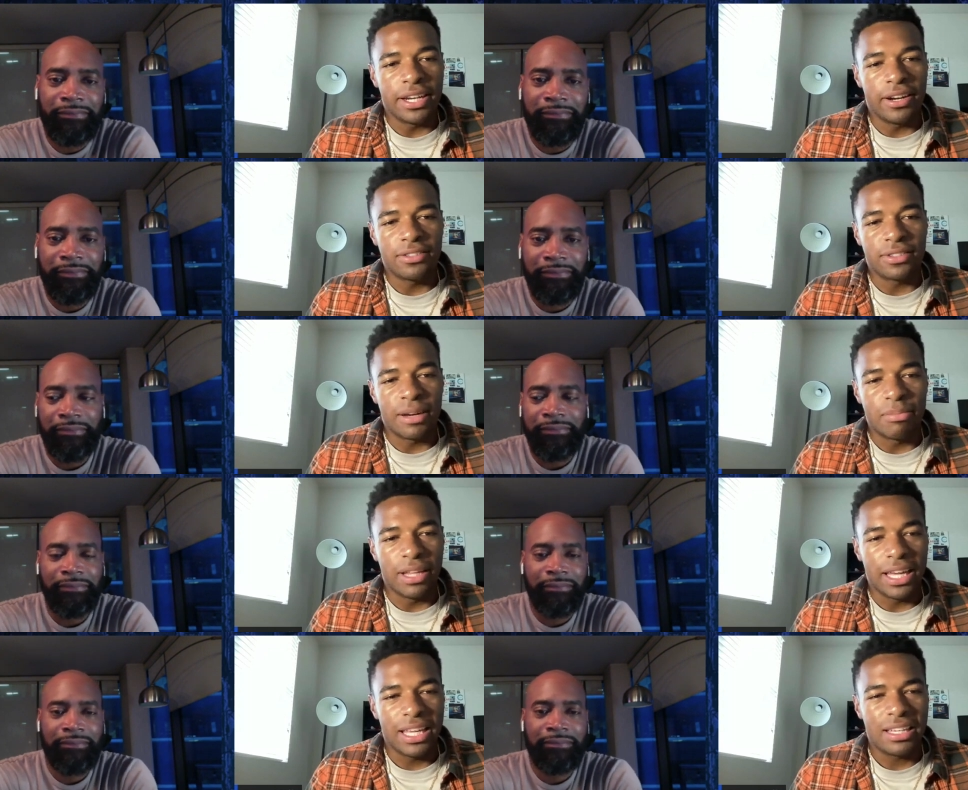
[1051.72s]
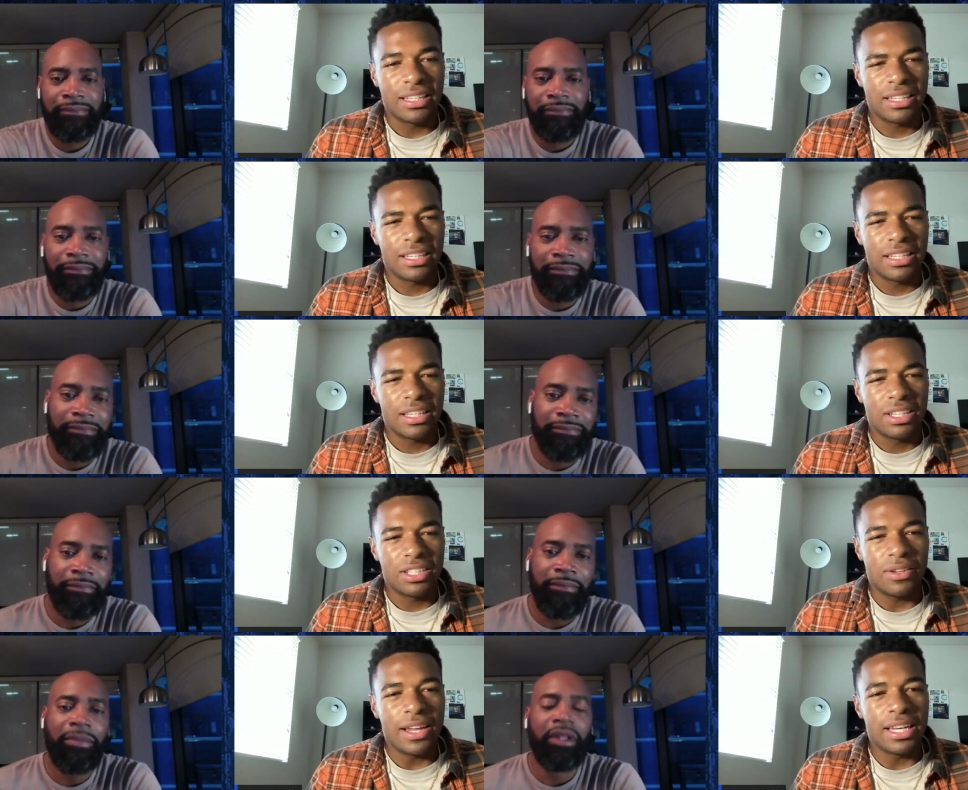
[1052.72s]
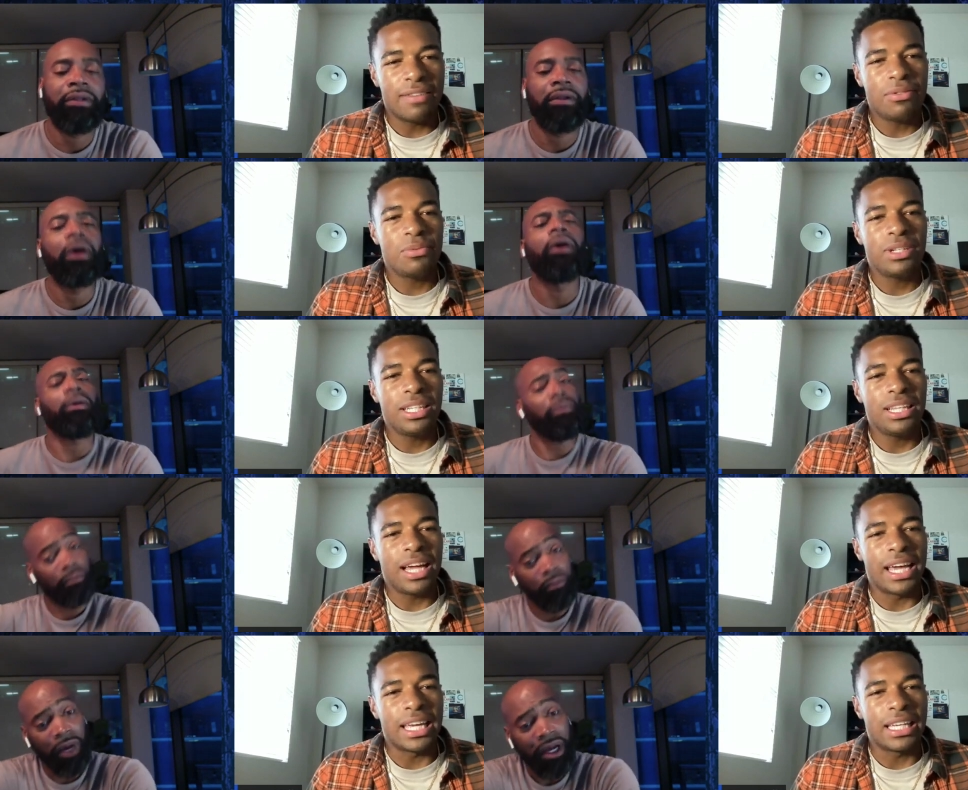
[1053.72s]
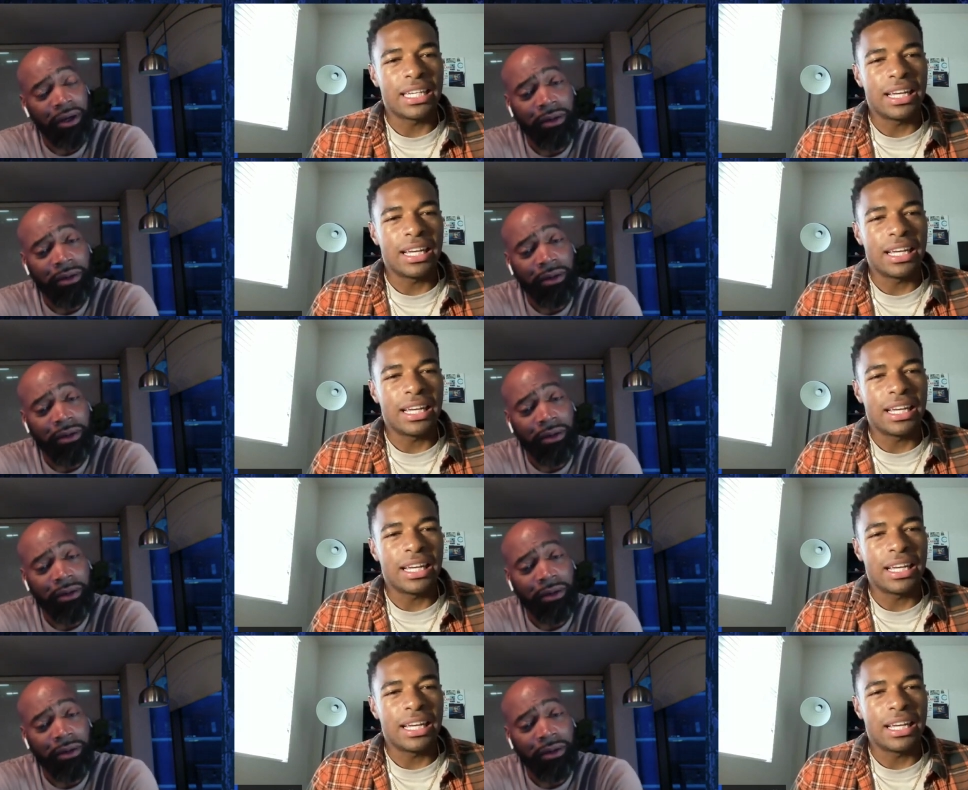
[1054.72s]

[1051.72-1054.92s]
Speaker 1: character I play. So I never really like... Wow.